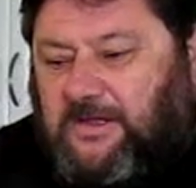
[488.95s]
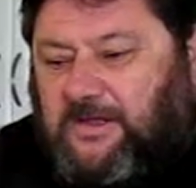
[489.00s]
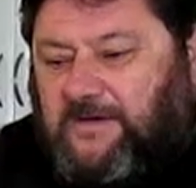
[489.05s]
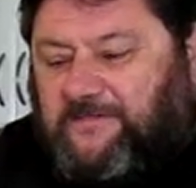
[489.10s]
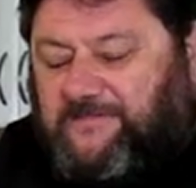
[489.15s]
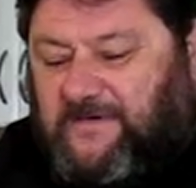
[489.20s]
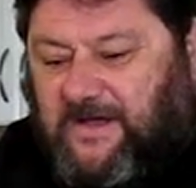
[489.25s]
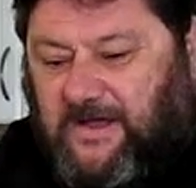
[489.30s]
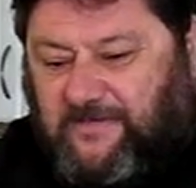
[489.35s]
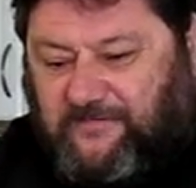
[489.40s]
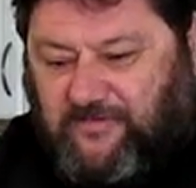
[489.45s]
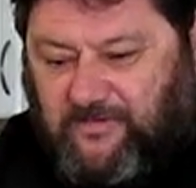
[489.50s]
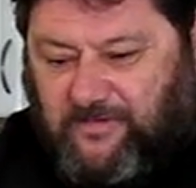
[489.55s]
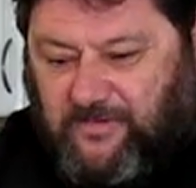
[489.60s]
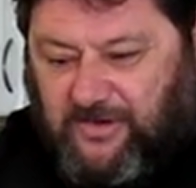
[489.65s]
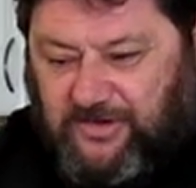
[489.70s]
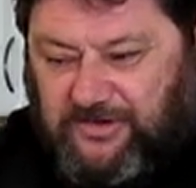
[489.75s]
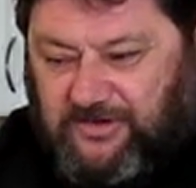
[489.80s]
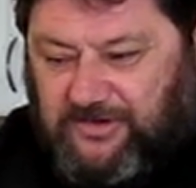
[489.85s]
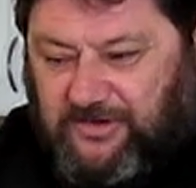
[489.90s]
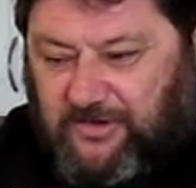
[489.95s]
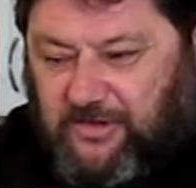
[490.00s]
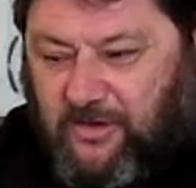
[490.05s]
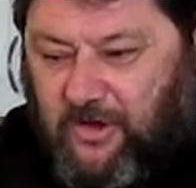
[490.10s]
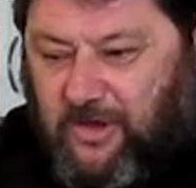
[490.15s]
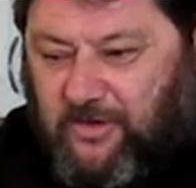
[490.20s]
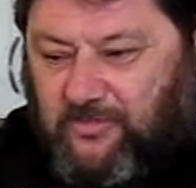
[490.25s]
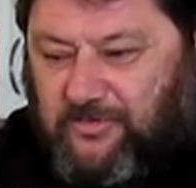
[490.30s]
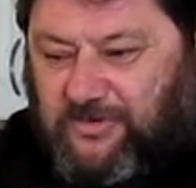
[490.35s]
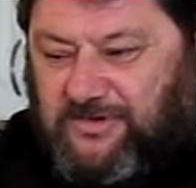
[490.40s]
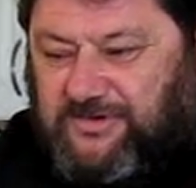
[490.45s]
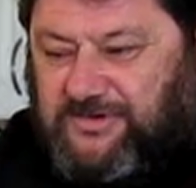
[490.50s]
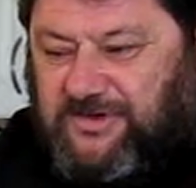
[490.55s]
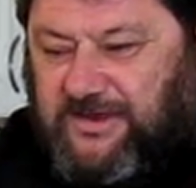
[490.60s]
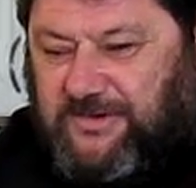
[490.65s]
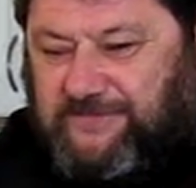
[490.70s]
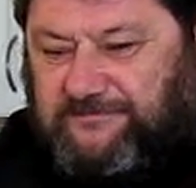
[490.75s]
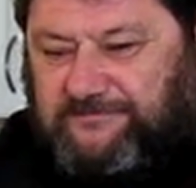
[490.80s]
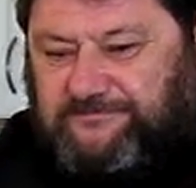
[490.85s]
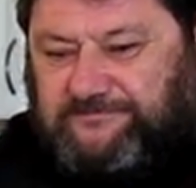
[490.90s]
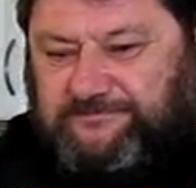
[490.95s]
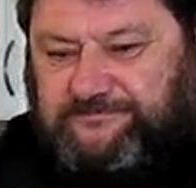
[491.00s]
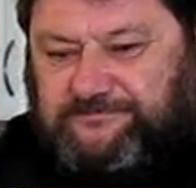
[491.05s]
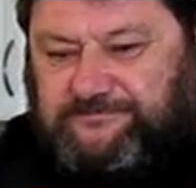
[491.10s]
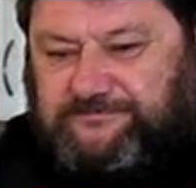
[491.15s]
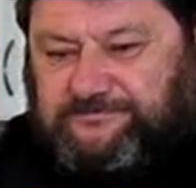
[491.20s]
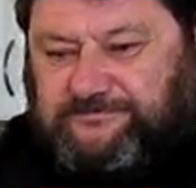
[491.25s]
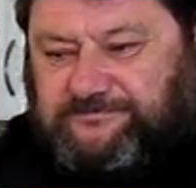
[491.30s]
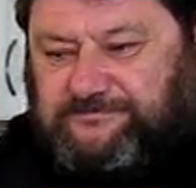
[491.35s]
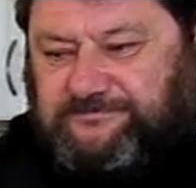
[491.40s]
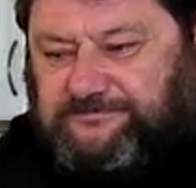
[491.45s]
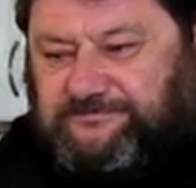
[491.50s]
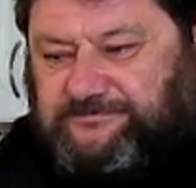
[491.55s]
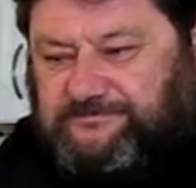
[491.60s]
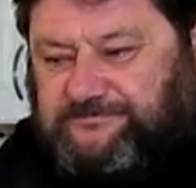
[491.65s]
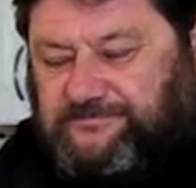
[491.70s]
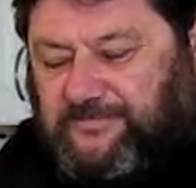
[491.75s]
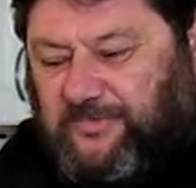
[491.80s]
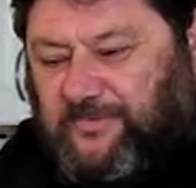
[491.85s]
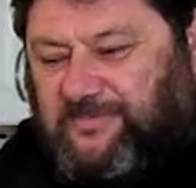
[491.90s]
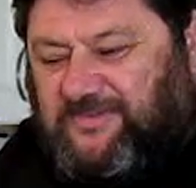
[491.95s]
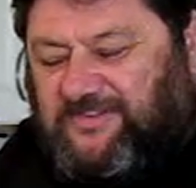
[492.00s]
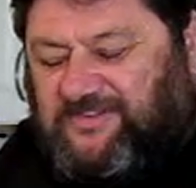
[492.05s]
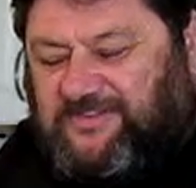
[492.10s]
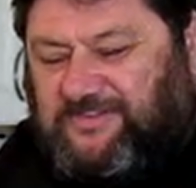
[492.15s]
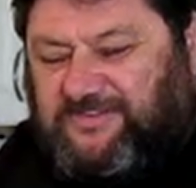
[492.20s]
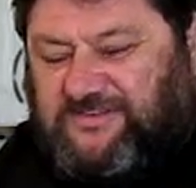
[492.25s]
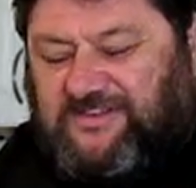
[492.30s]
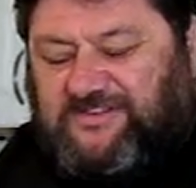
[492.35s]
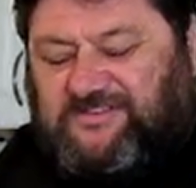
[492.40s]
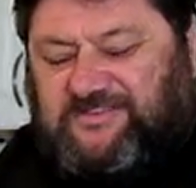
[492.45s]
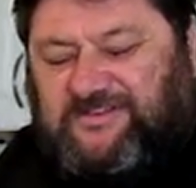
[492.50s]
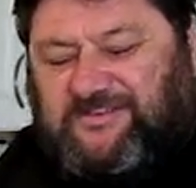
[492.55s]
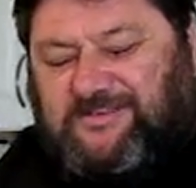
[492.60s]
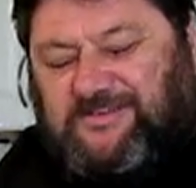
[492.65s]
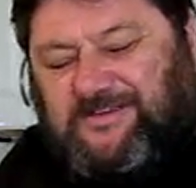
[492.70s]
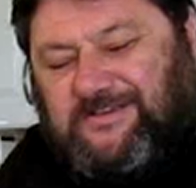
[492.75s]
far from ideal. I would um, probably suggest